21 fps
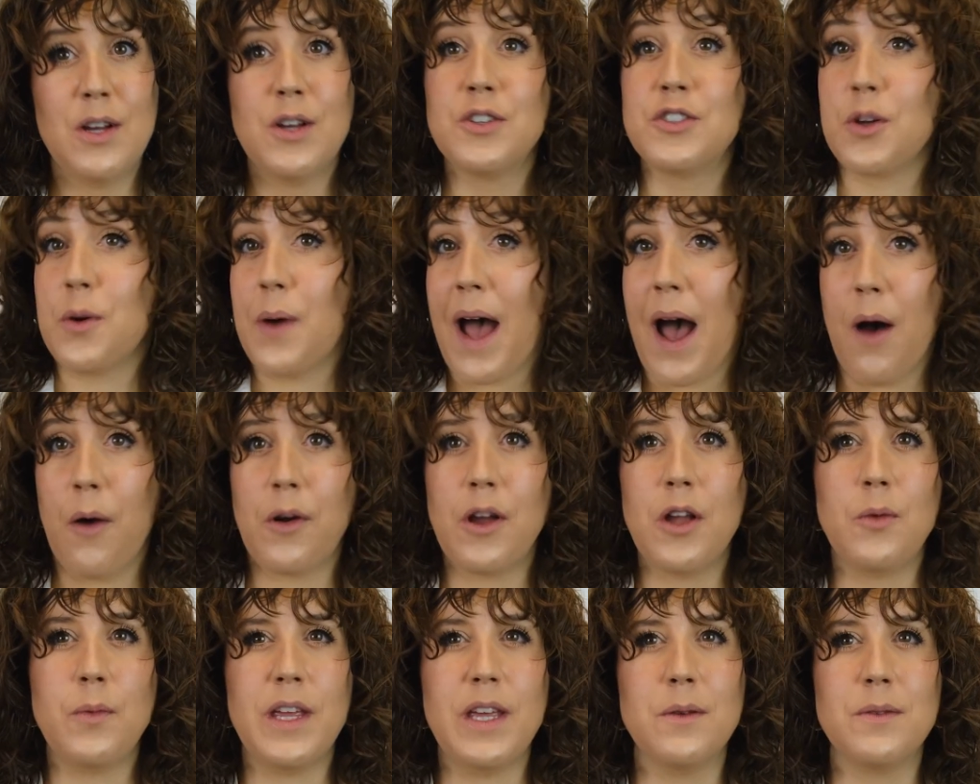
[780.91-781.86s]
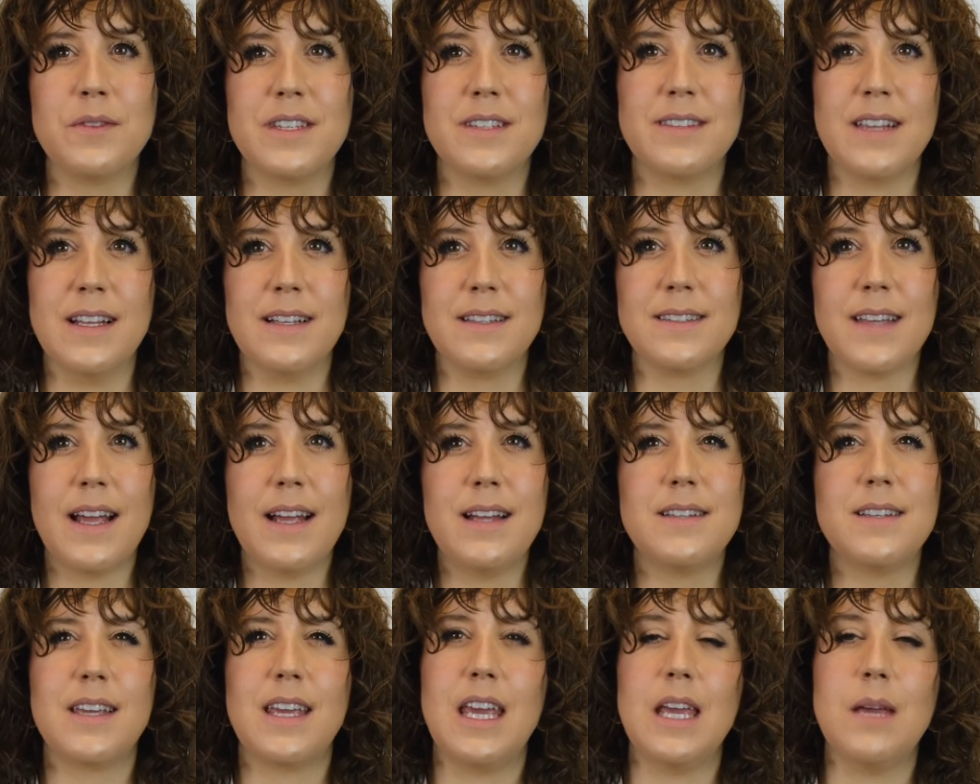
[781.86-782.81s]
So how can we use this
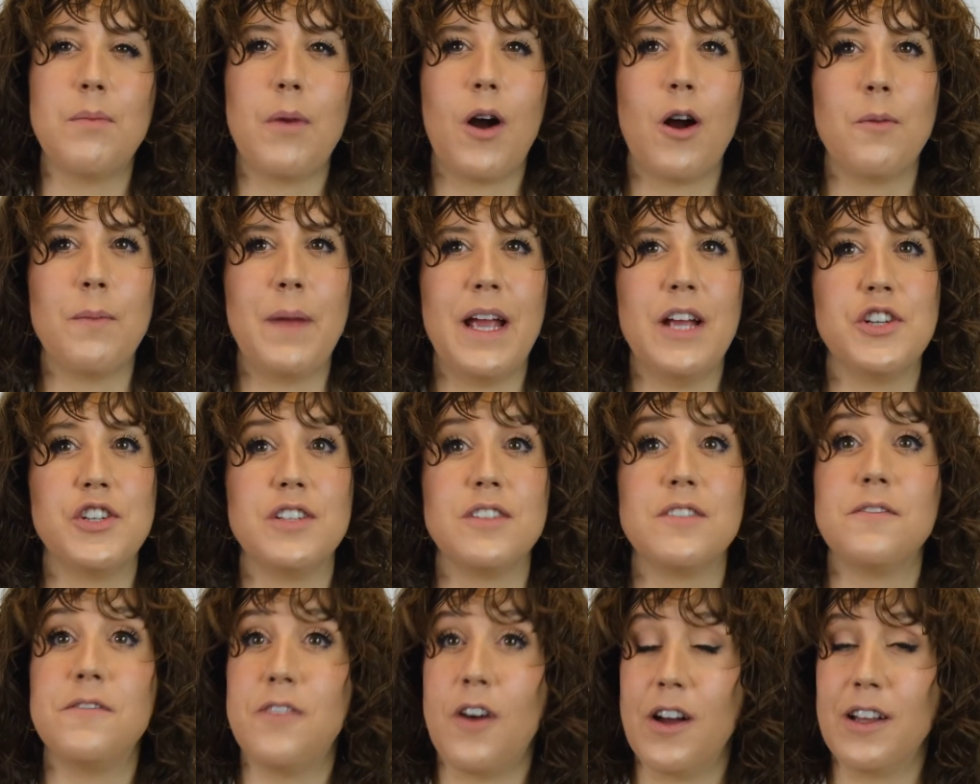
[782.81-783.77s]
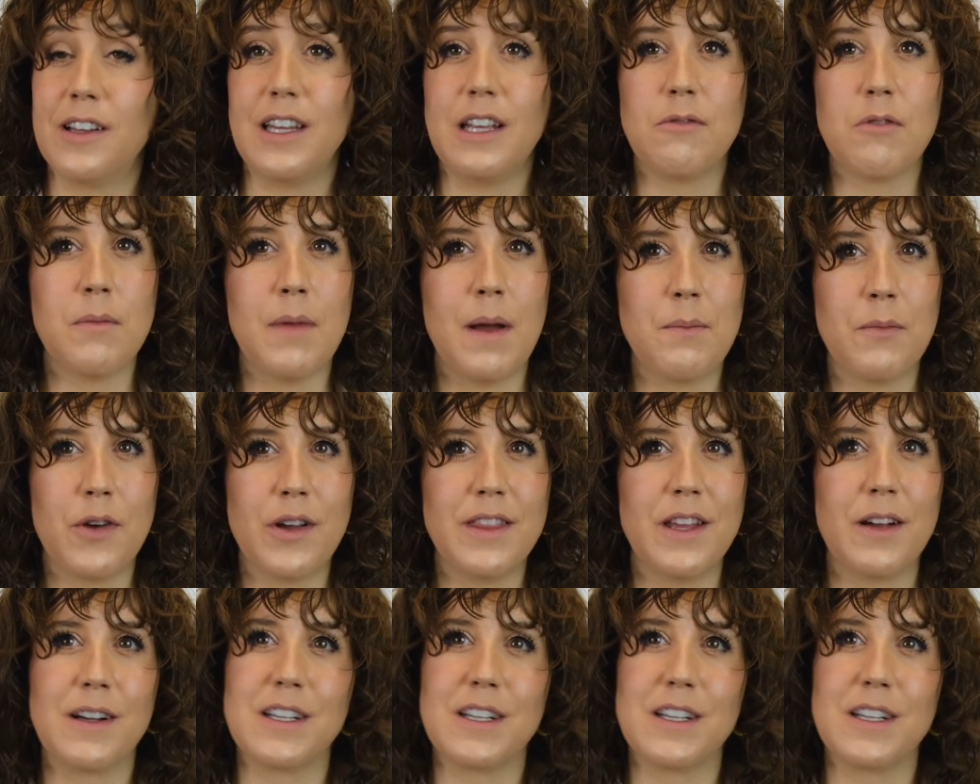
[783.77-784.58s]
insight to keep our patients fondly remembering their